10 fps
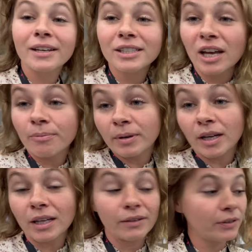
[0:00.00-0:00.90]
and stuff. But
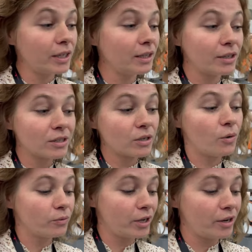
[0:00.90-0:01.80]
uh, if anything, just go
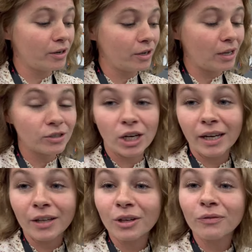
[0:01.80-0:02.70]
on there and uh, check
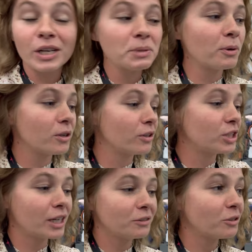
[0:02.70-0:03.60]
out their Facebook or
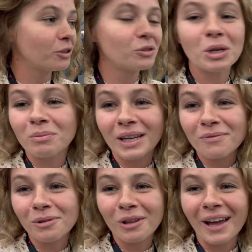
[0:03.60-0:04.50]
check out their YouTube and give
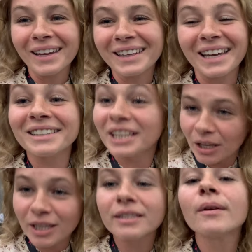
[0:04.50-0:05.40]
them a like and
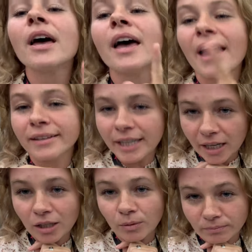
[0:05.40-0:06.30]
tell us and
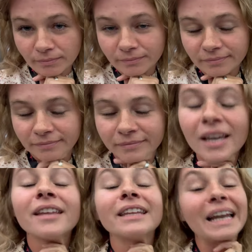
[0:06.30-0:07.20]
tell them
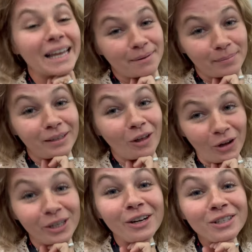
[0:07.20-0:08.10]
that A&B
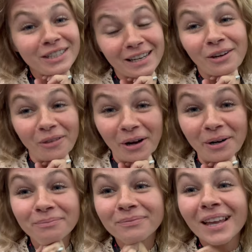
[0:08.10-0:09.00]
Lawn Care sent you
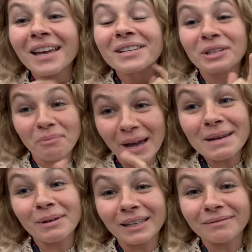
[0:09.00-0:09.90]
there. So
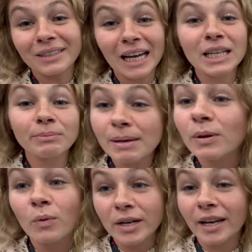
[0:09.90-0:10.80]
maybe, guys,
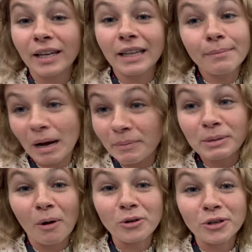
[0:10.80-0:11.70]
maybe one day they might be
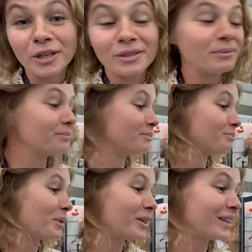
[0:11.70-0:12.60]
sponsoring us.
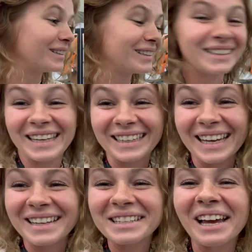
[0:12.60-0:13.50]
But uh, yeah,
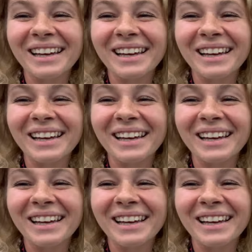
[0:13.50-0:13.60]
guys,